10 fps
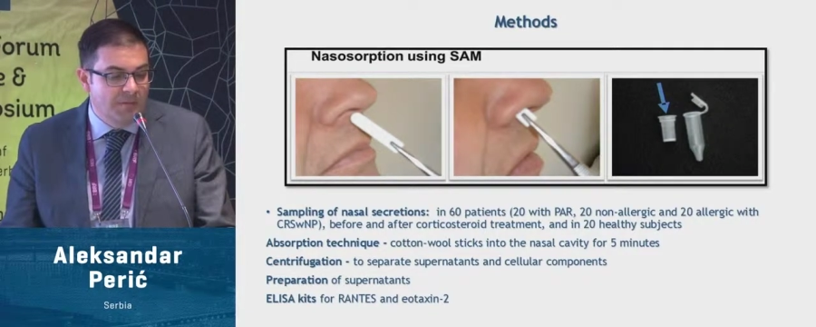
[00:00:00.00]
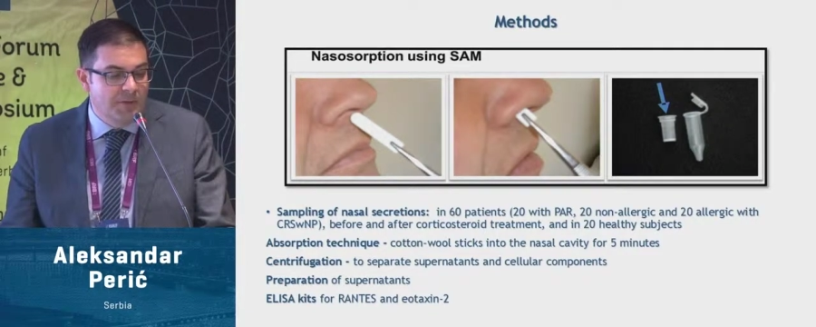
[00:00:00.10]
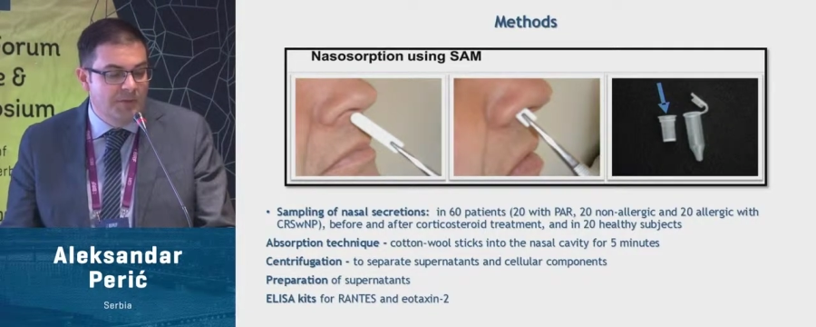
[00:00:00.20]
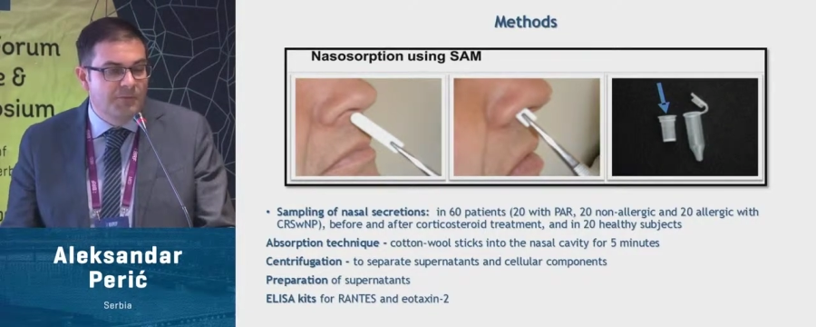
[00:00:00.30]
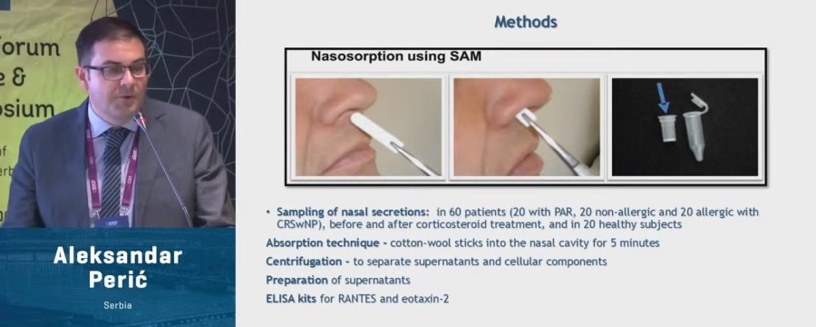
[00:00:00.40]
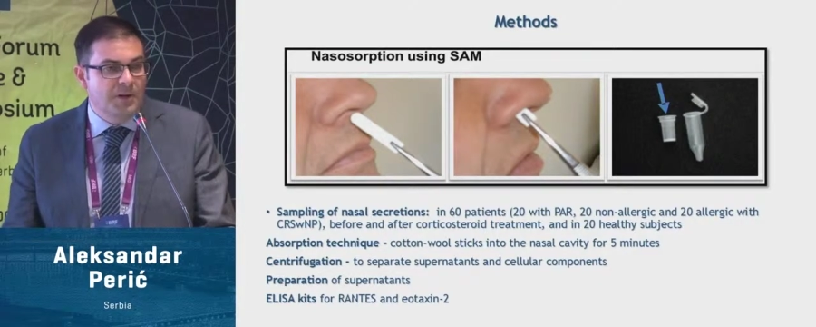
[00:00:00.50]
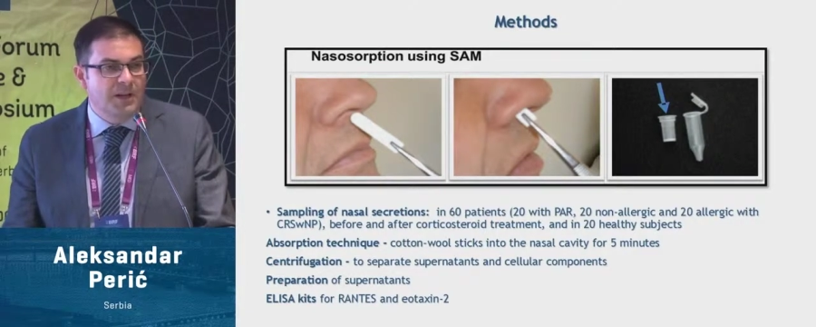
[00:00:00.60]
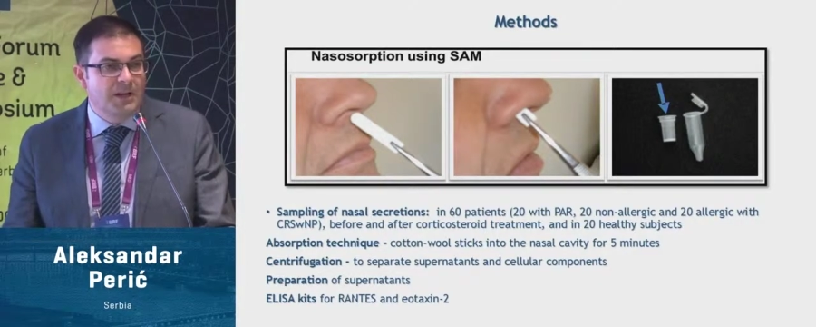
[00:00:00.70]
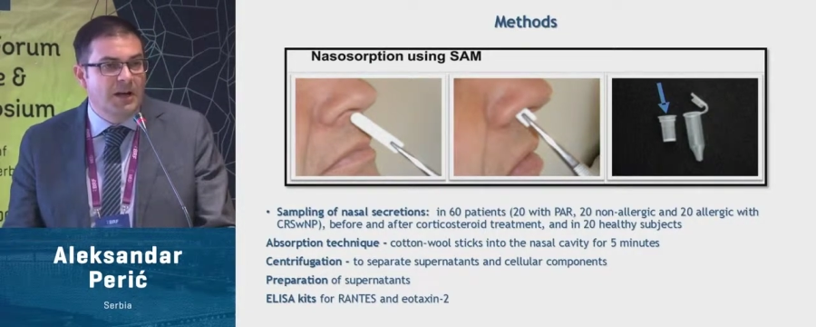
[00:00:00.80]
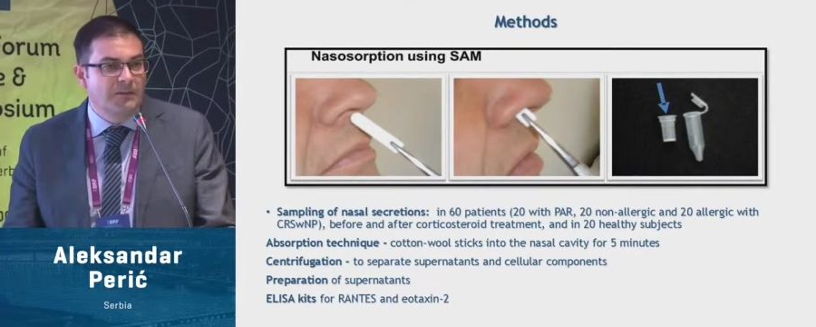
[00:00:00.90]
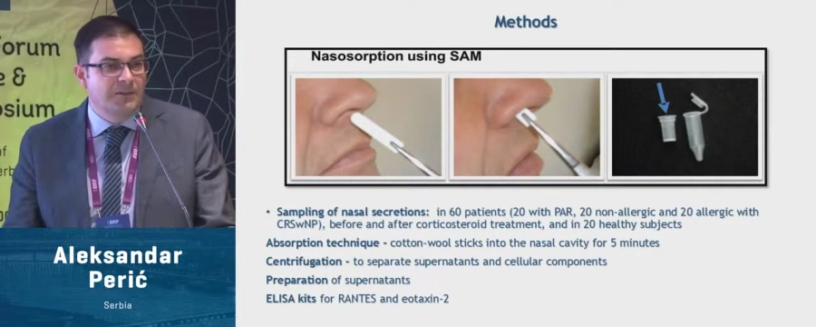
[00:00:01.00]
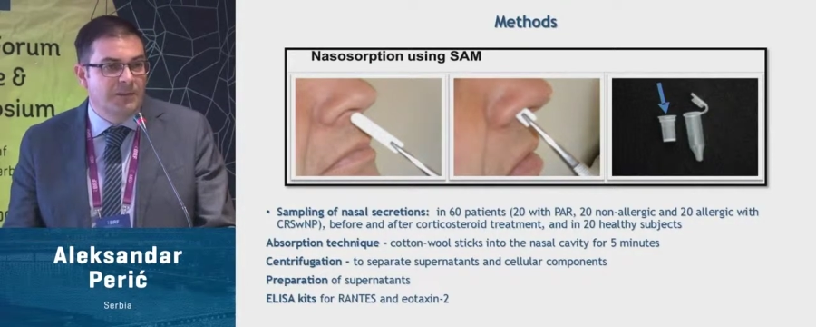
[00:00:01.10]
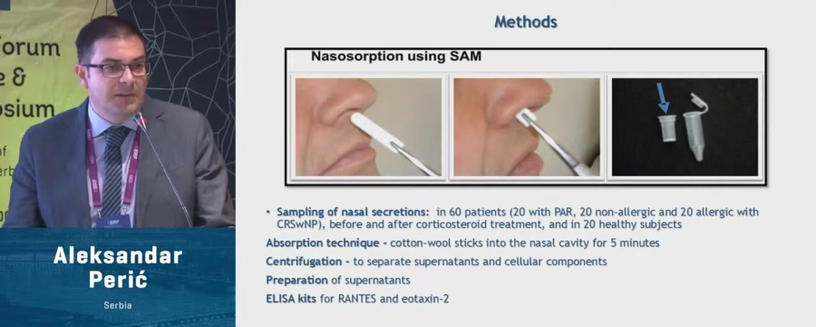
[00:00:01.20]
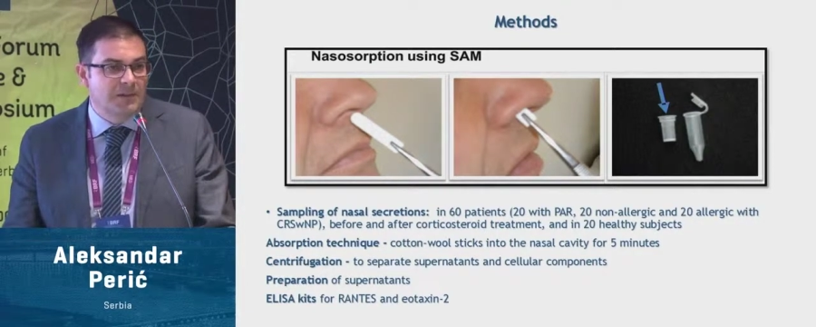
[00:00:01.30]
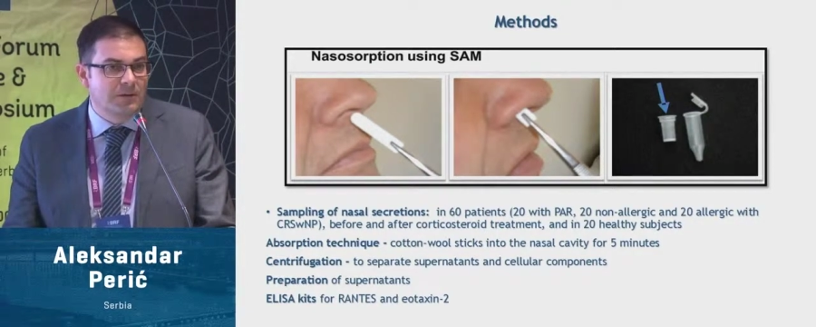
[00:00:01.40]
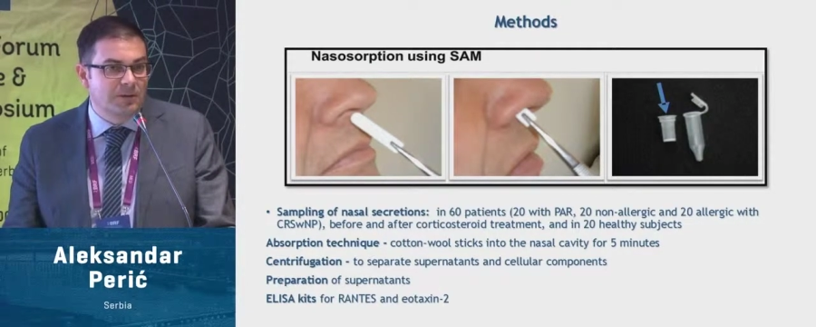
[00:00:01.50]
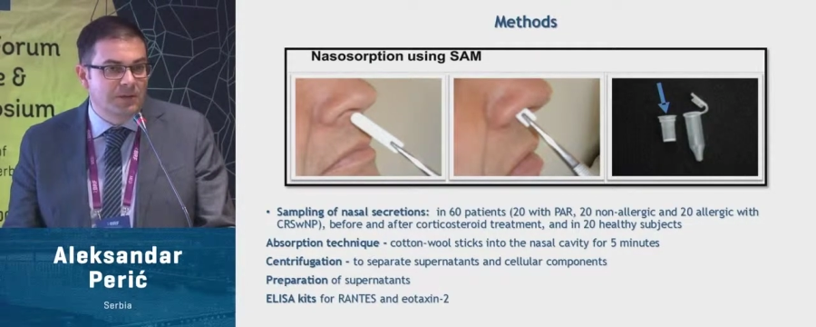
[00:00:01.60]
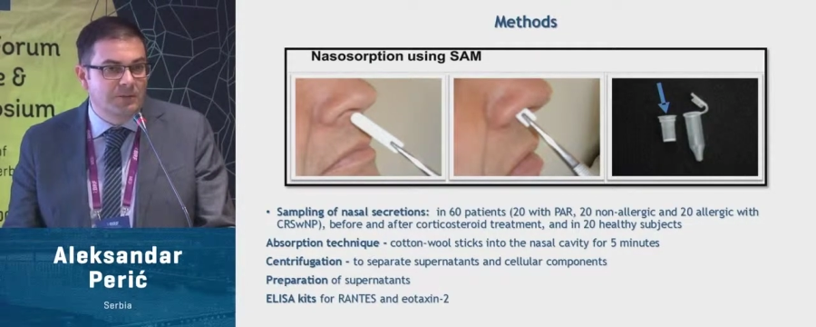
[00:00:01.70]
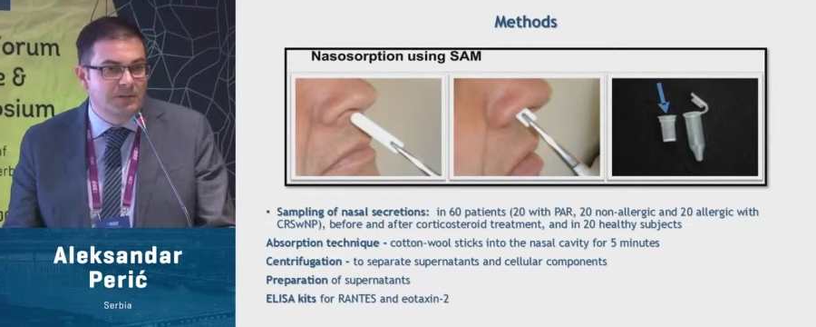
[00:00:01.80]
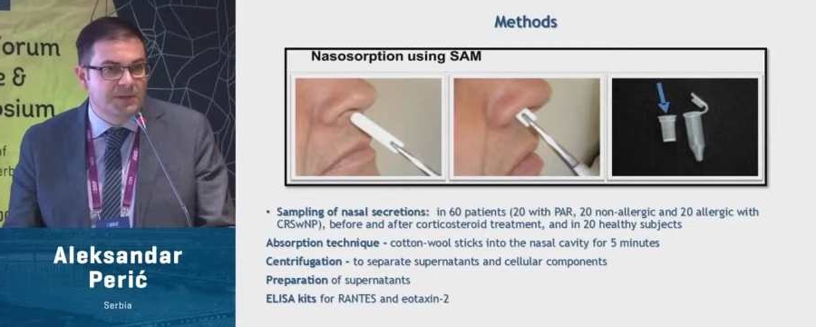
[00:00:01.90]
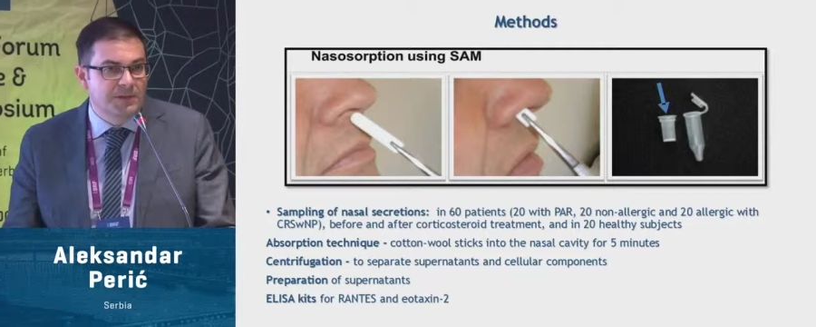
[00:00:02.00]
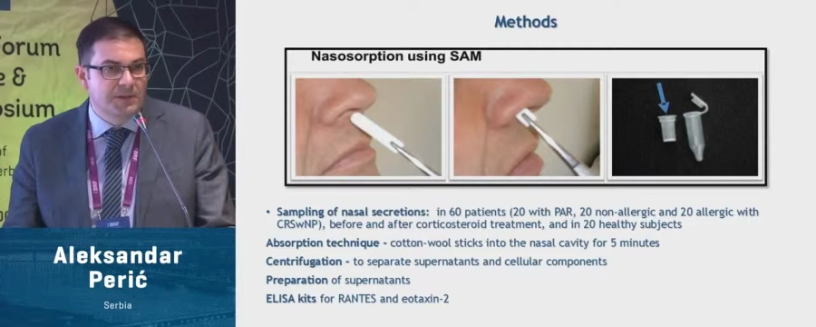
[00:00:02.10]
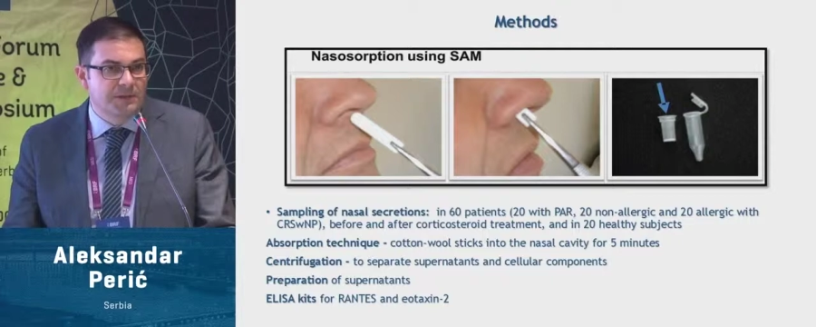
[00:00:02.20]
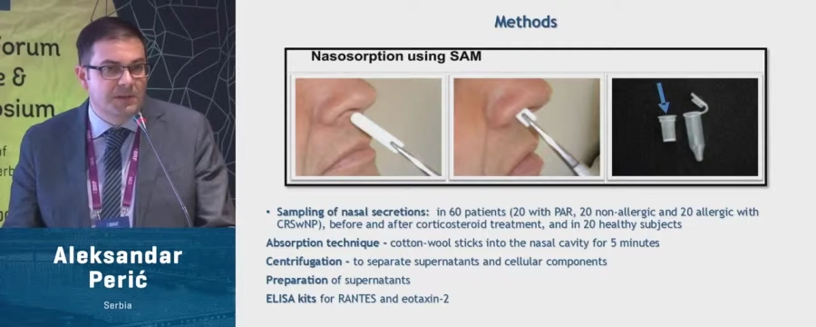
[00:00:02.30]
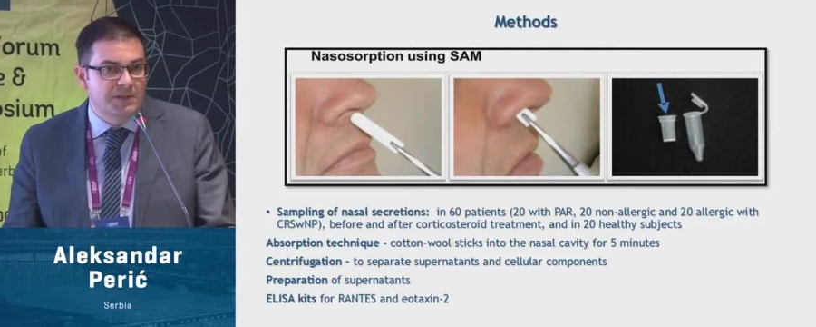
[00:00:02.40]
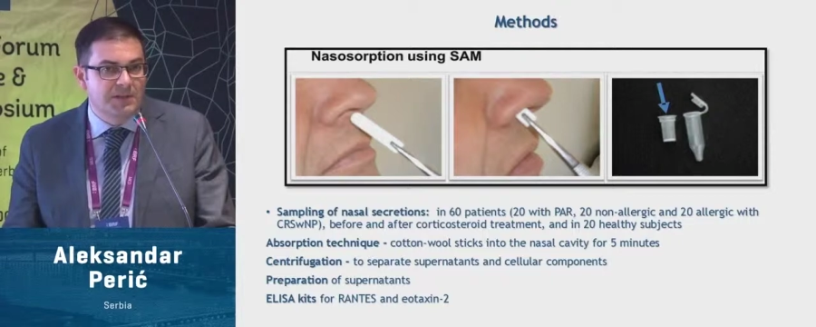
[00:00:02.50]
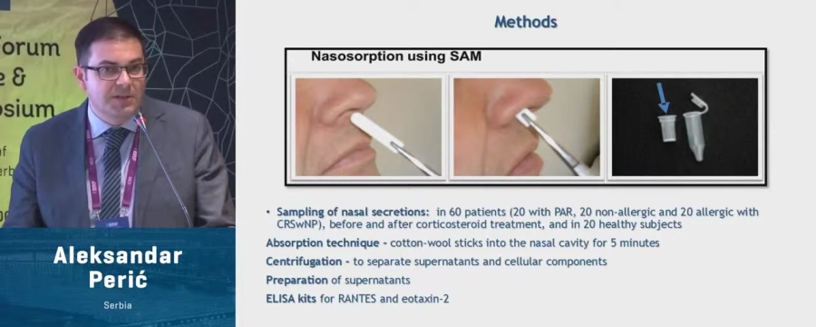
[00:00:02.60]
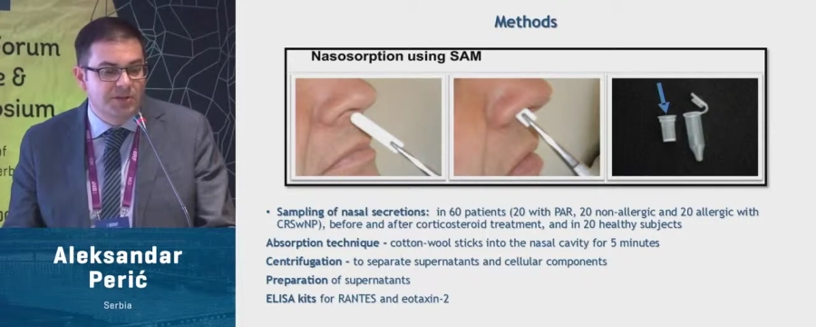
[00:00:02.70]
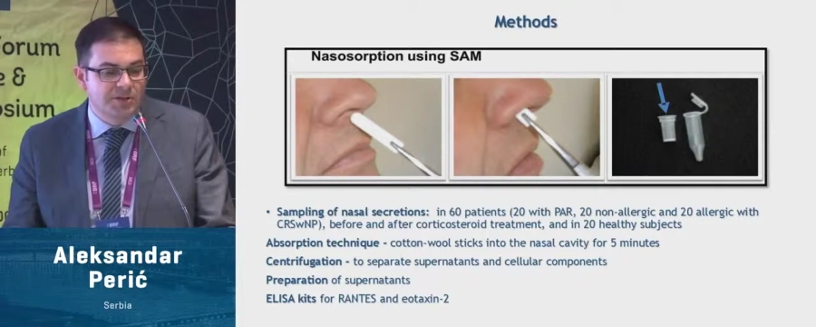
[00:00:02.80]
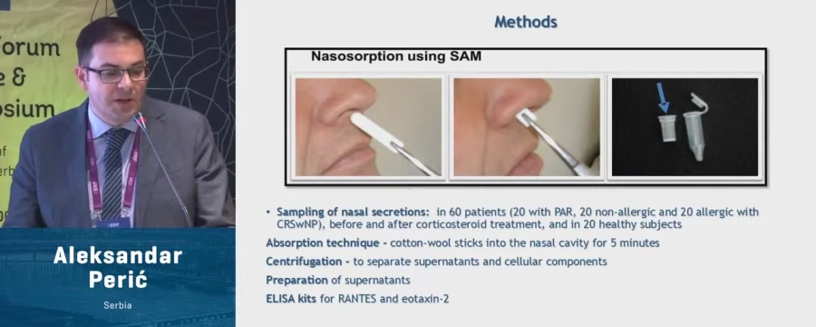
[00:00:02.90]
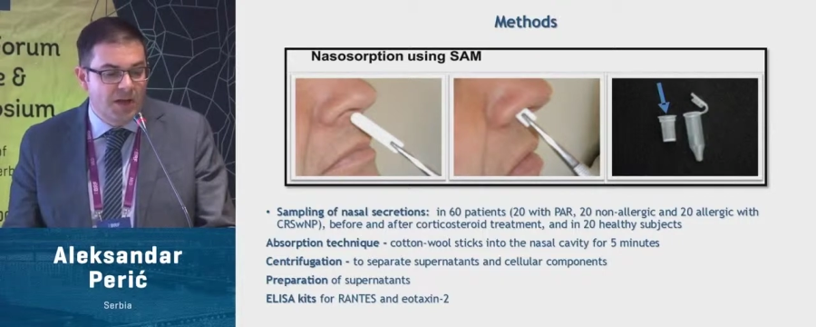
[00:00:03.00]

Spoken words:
before and after nasal corticosteroid administration,